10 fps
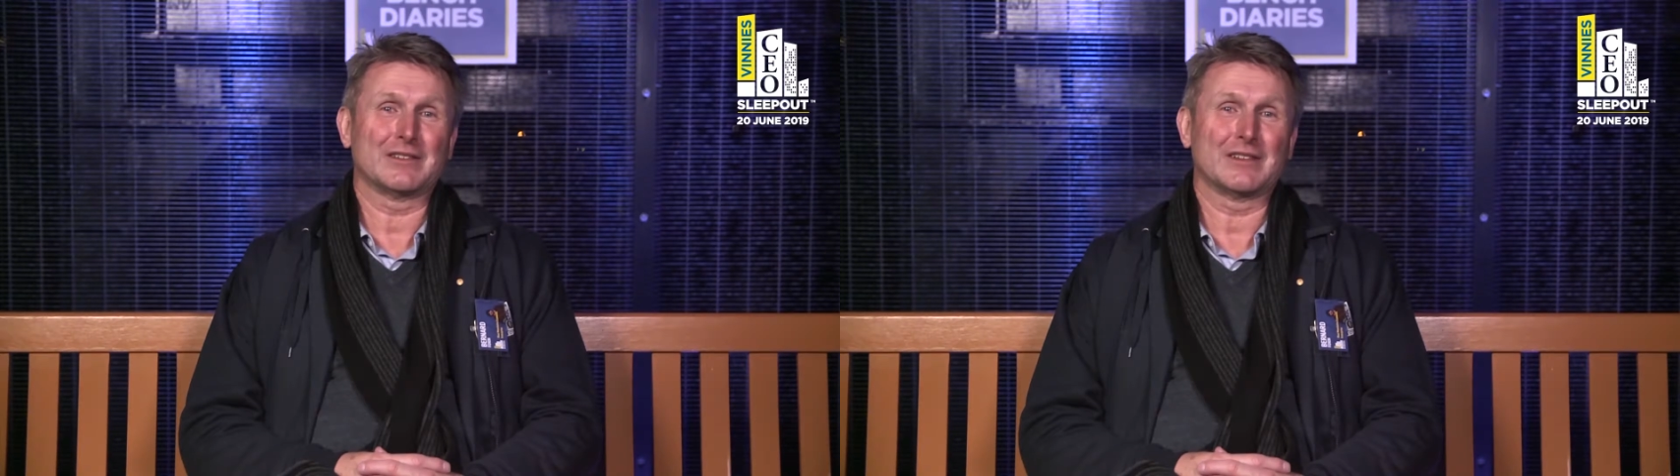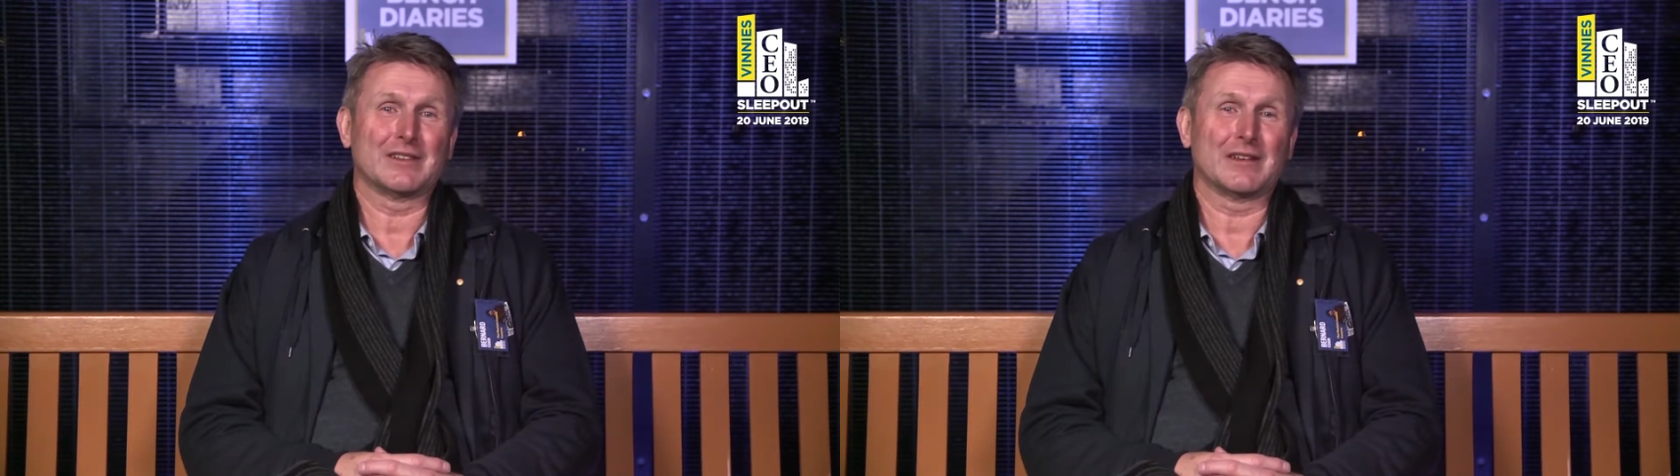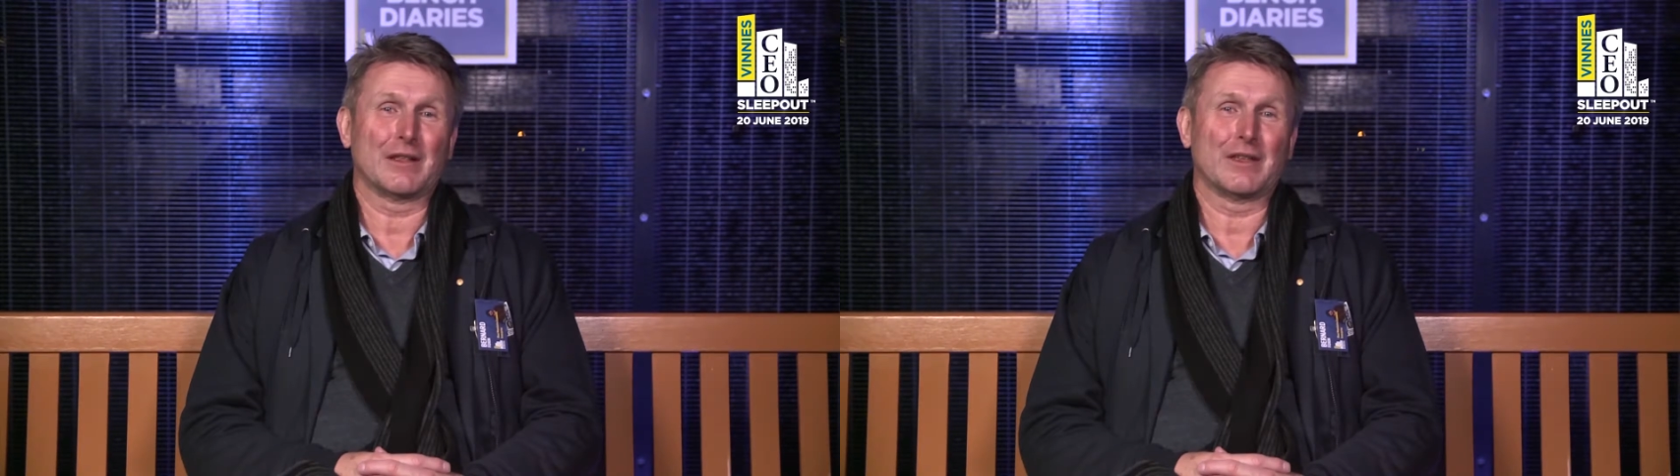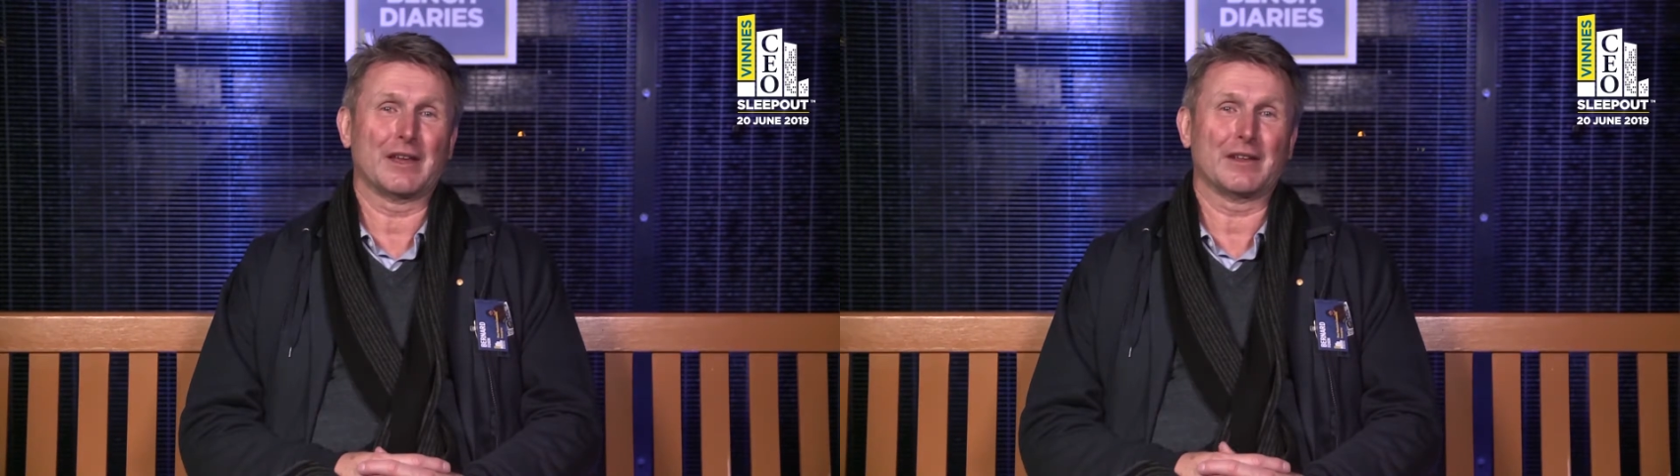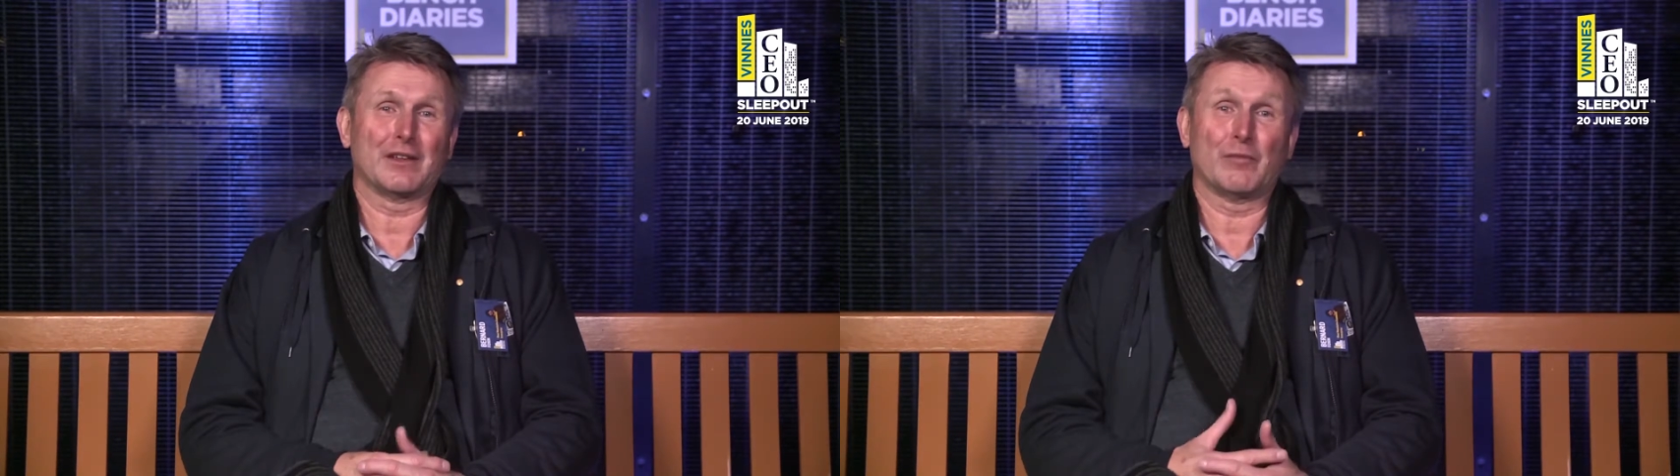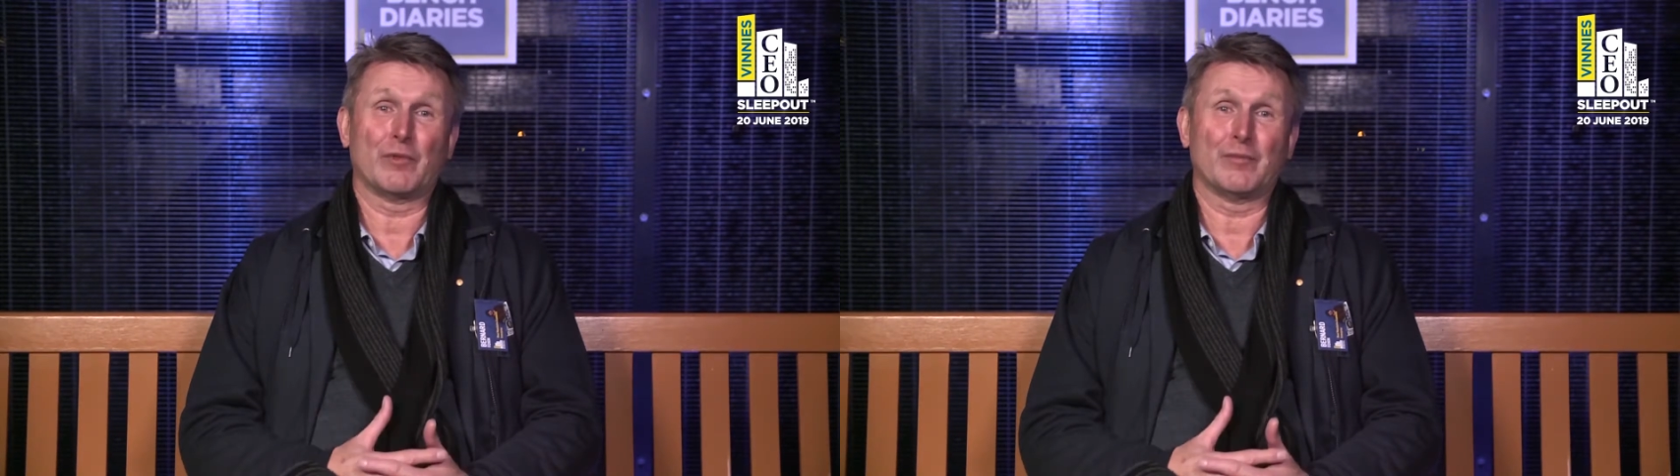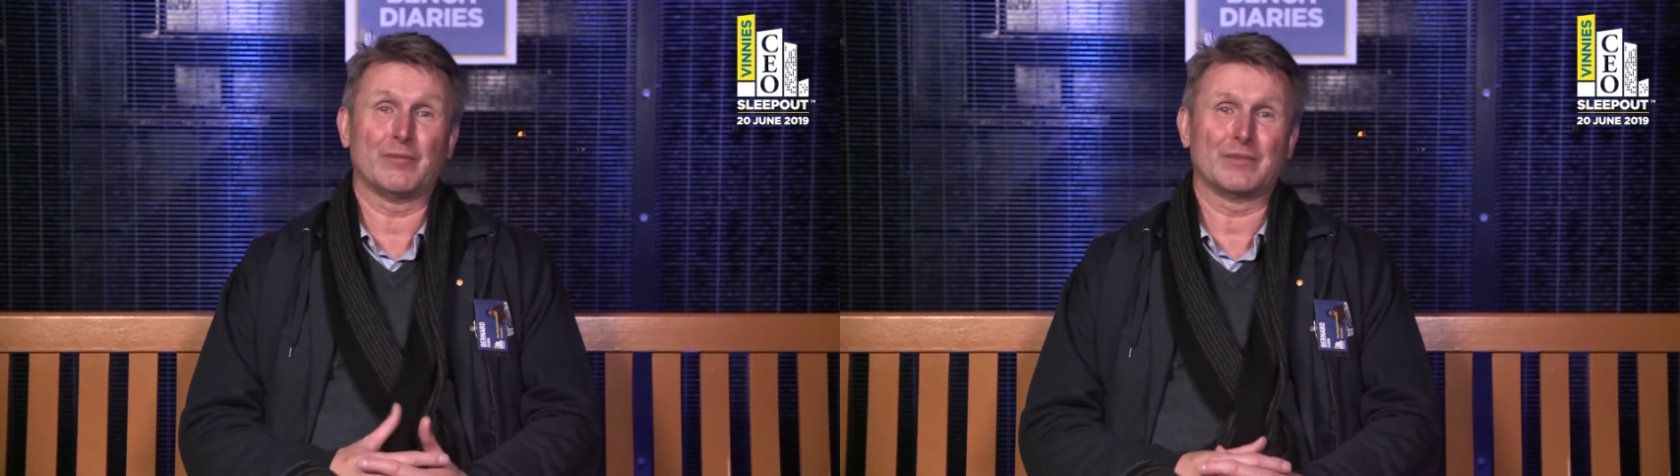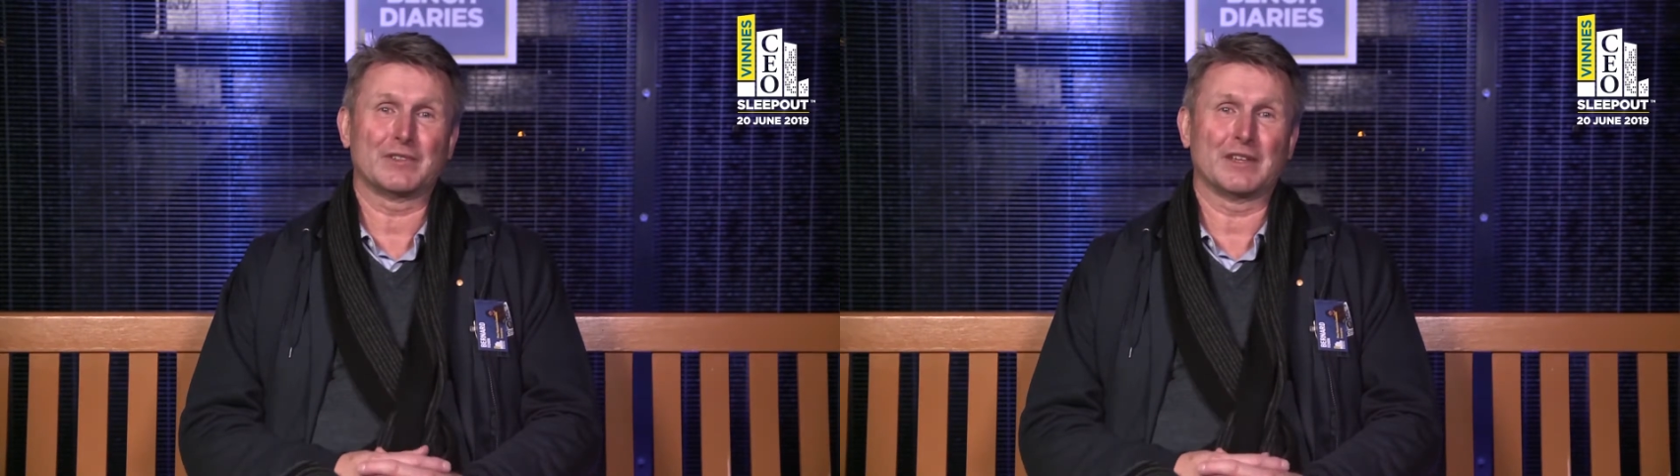are there to help them.
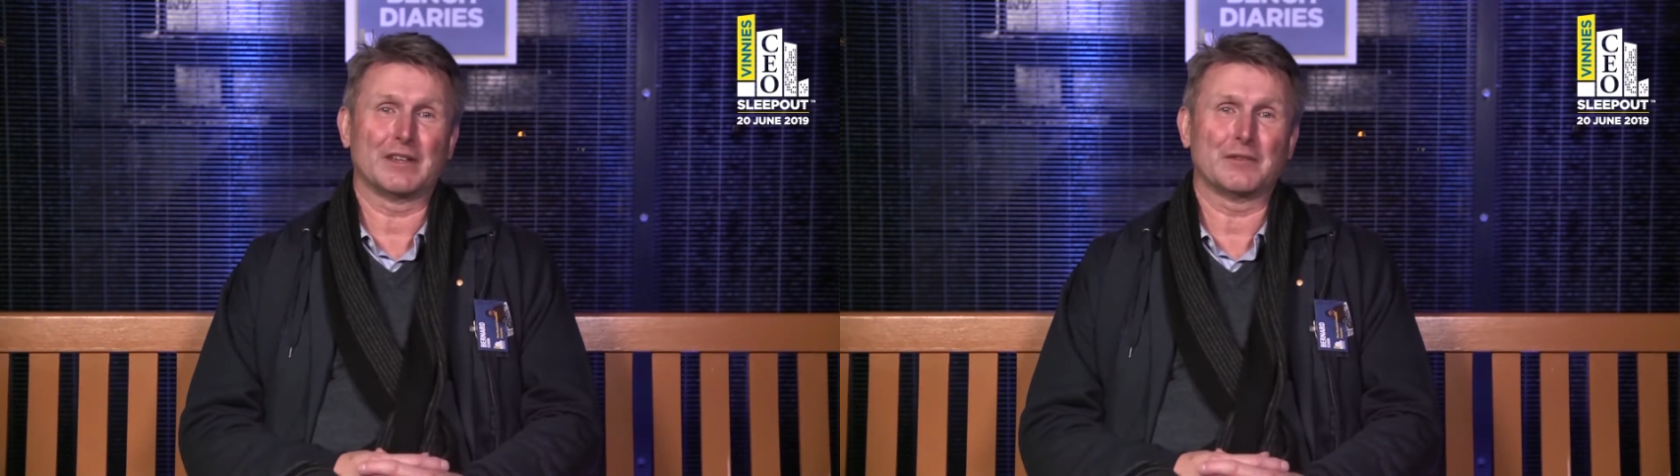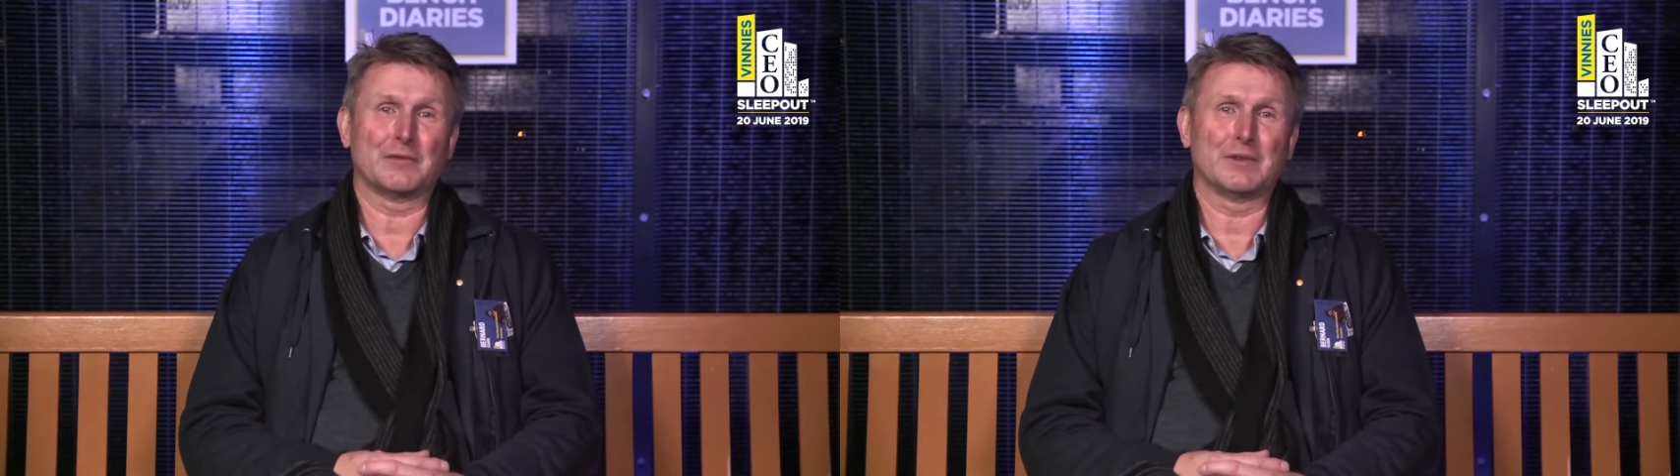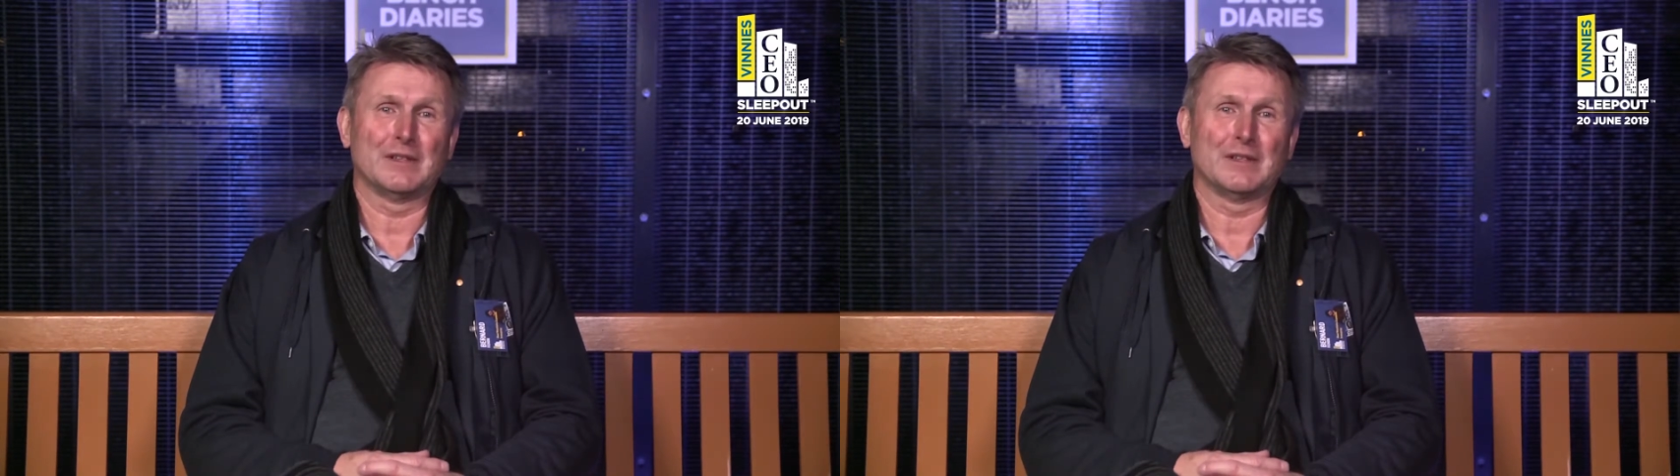So